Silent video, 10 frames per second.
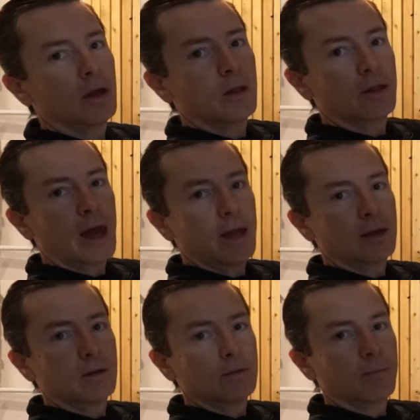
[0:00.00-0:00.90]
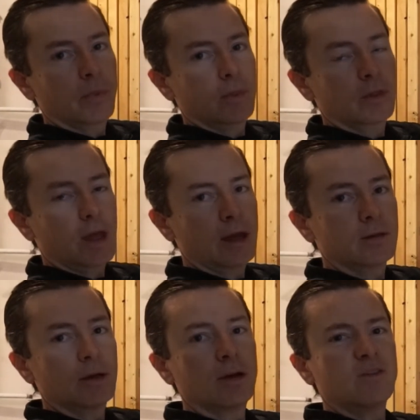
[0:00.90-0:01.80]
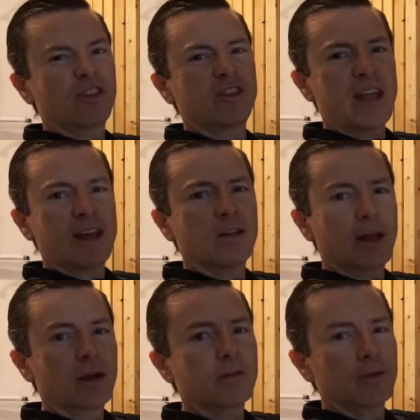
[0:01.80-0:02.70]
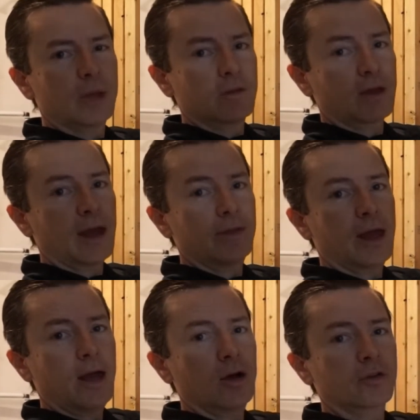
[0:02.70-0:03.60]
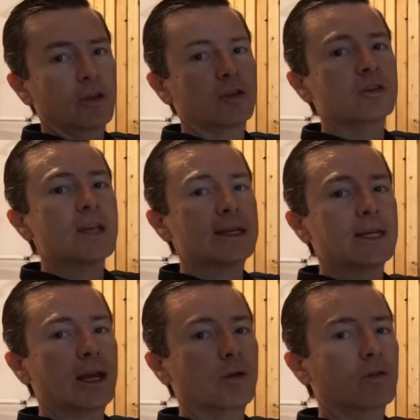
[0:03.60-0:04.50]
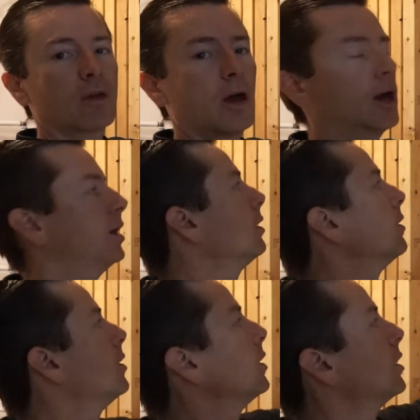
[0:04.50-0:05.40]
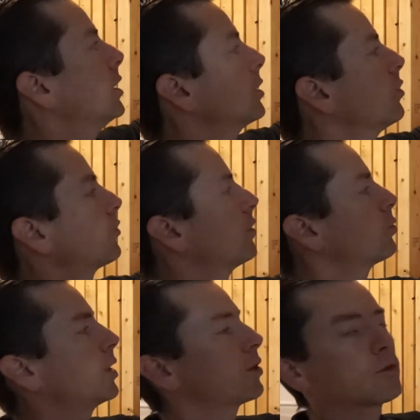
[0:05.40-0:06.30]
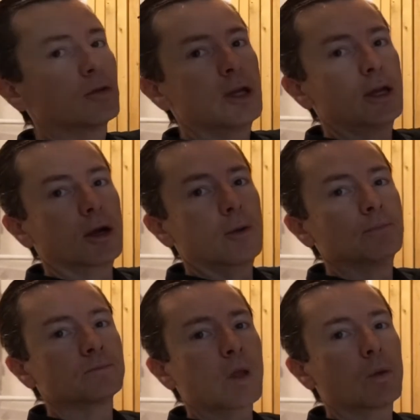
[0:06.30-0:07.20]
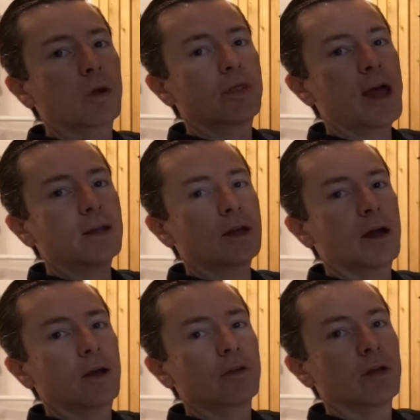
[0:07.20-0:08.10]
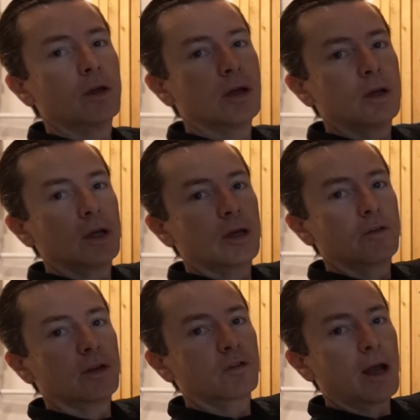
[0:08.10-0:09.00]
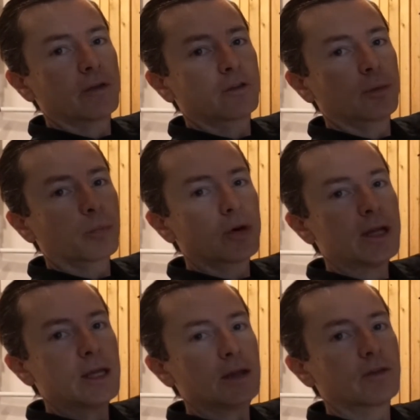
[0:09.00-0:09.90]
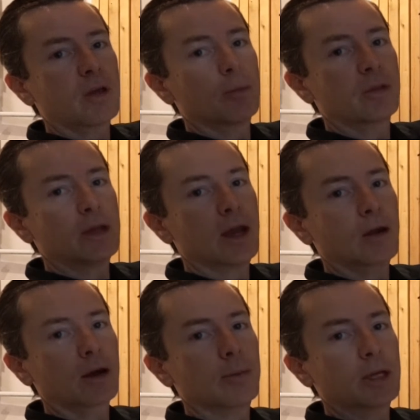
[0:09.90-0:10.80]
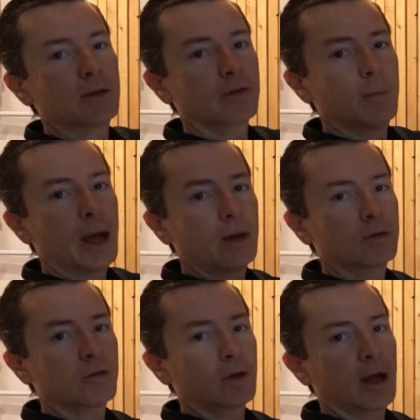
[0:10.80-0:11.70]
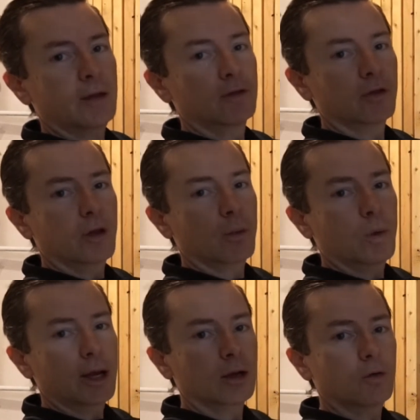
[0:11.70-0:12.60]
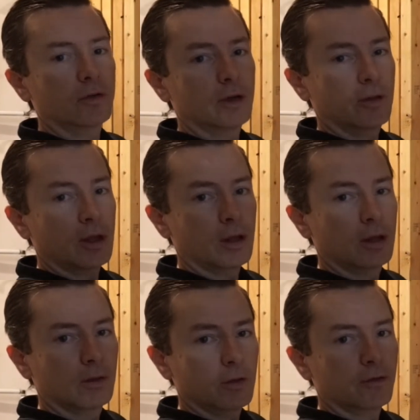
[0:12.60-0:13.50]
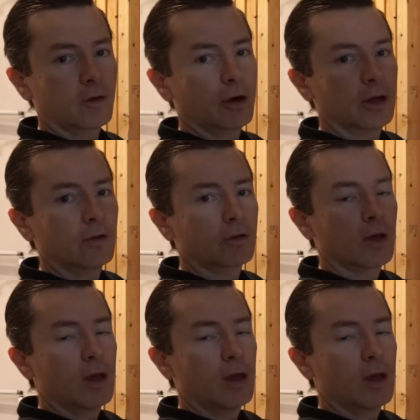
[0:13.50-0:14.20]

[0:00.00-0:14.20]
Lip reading: that stale air from inside the house, as you're sending it outside, it goes this way through here. And what that does is it tries to preheat some of the air coming in from outside so that when it goes into the furnace,